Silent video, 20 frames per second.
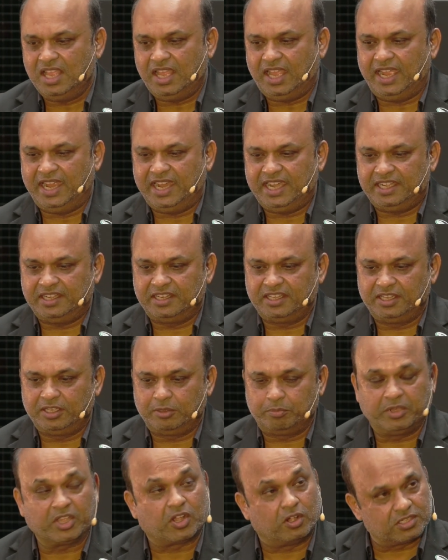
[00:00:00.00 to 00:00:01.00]
and
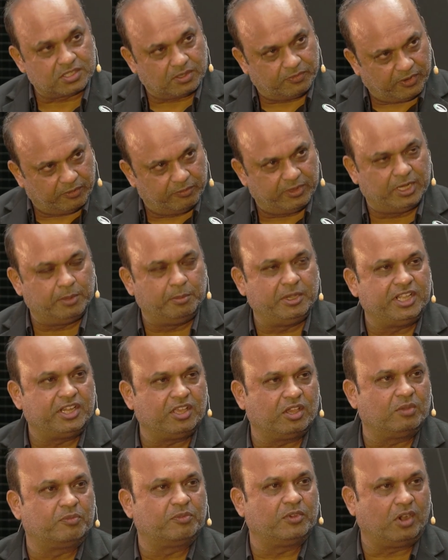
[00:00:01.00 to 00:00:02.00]
uh, because of
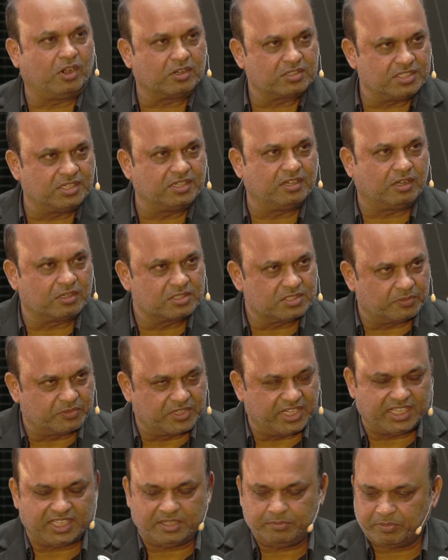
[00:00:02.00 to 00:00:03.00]
availability of lots and lots of
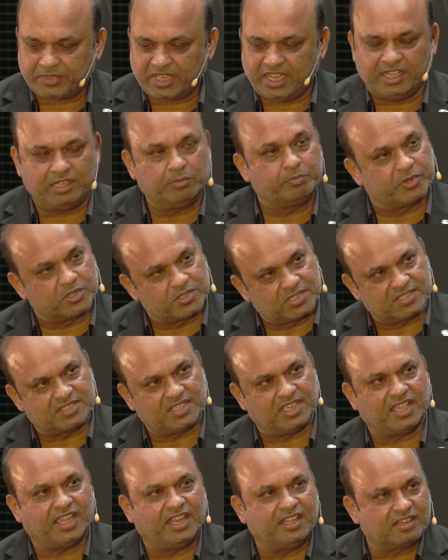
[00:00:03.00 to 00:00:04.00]
data and
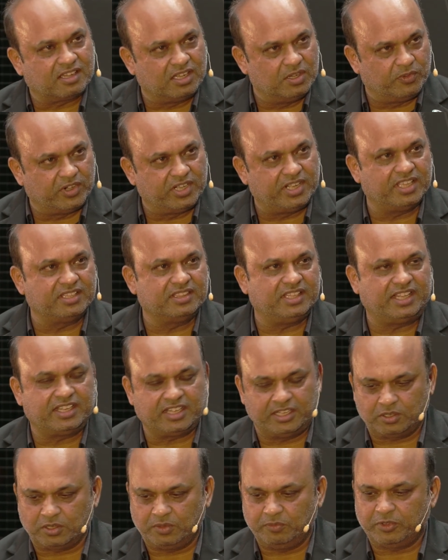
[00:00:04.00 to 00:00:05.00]
processing and converting that
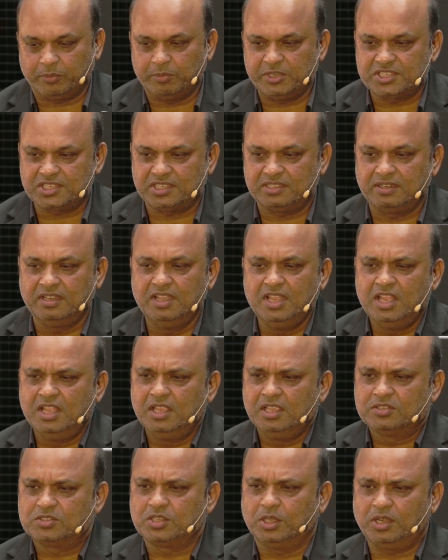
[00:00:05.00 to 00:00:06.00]
into information
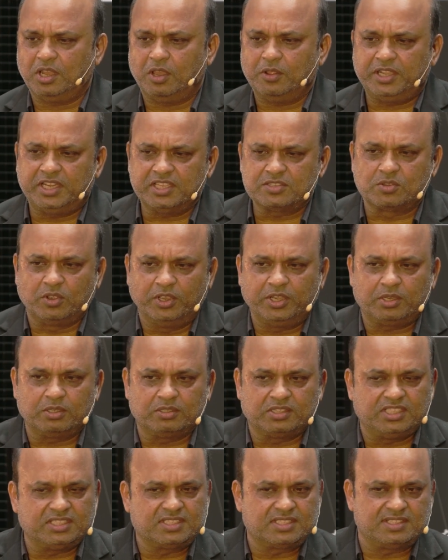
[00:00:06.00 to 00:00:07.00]
so now it is going to
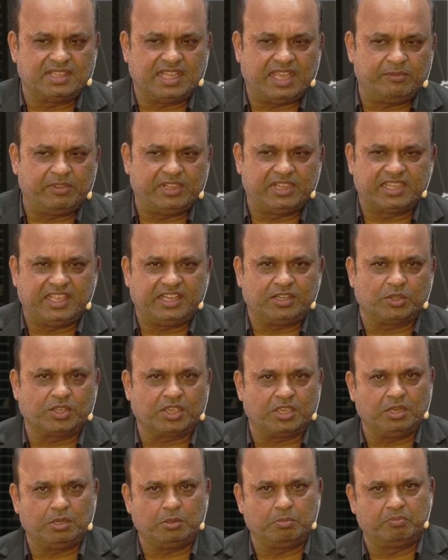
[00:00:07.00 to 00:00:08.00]
this level that
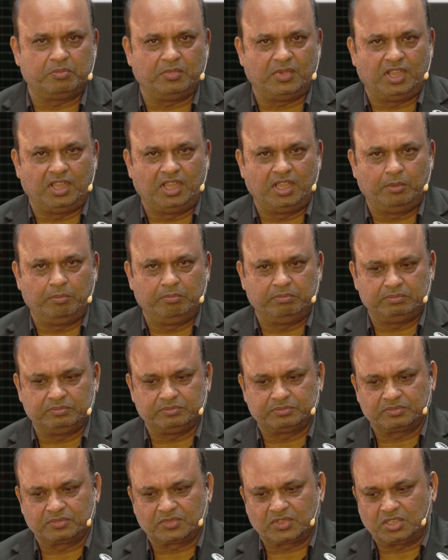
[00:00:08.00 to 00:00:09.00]
okay you know um,
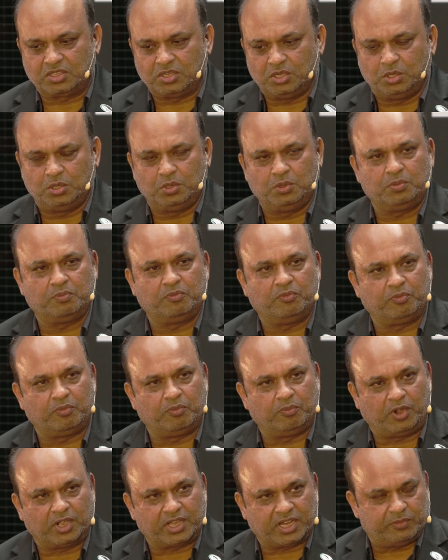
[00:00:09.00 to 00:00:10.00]
you
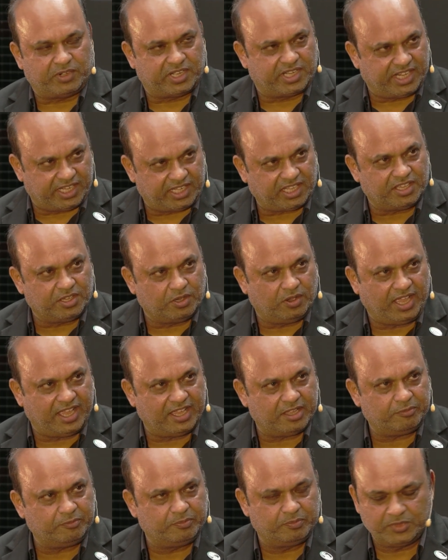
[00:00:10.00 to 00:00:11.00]
whatever data you
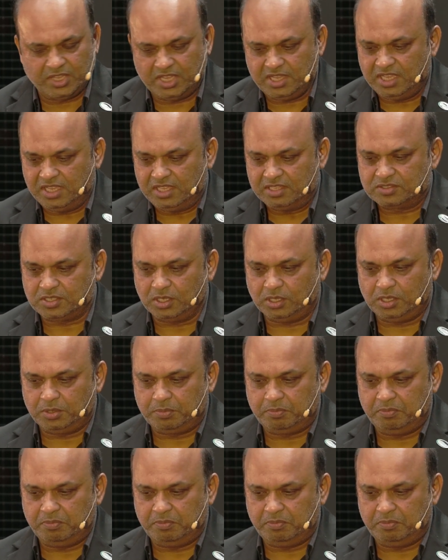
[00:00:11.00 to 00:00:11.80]
have so